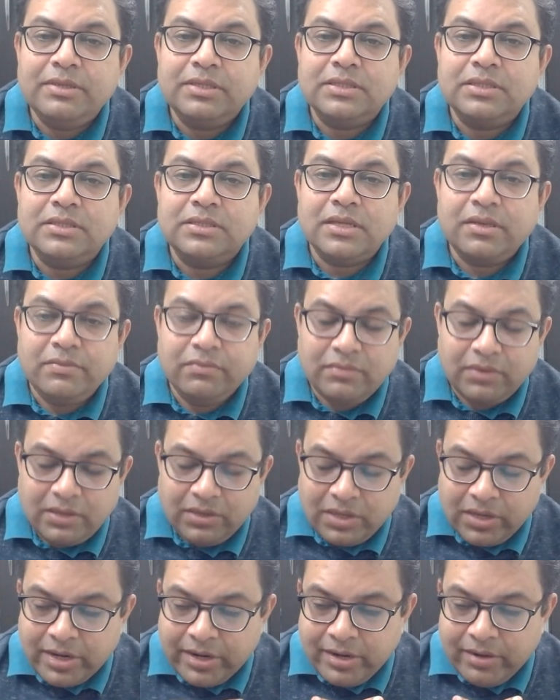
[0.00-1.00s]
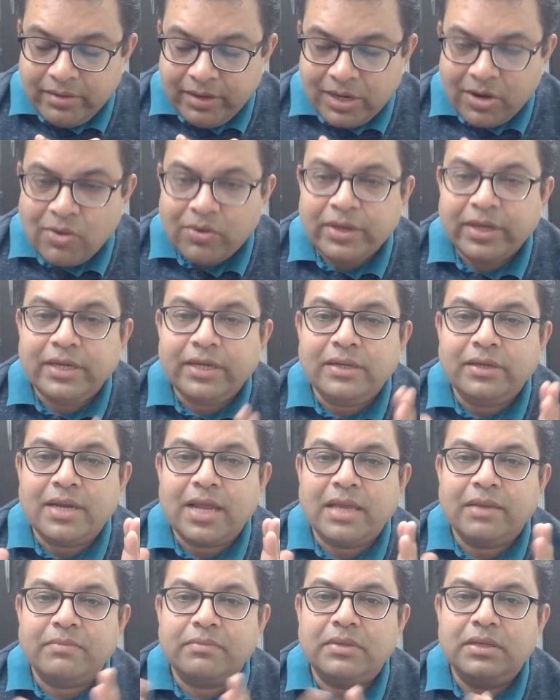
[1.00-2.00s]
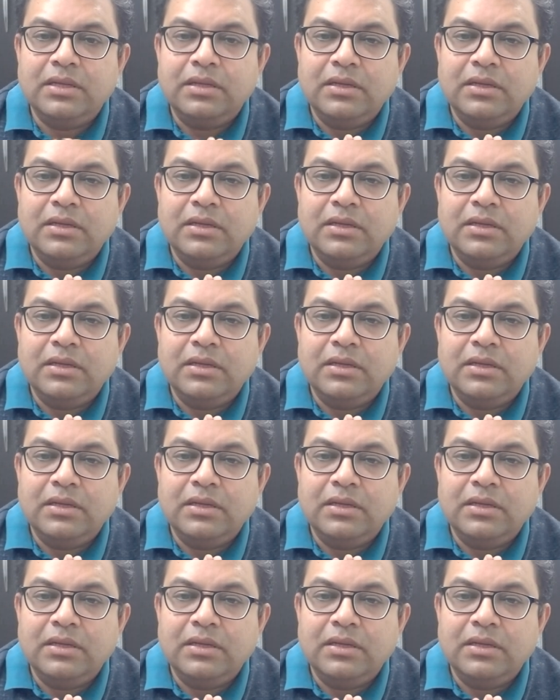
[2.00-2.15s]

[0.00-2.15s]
basis and elongated time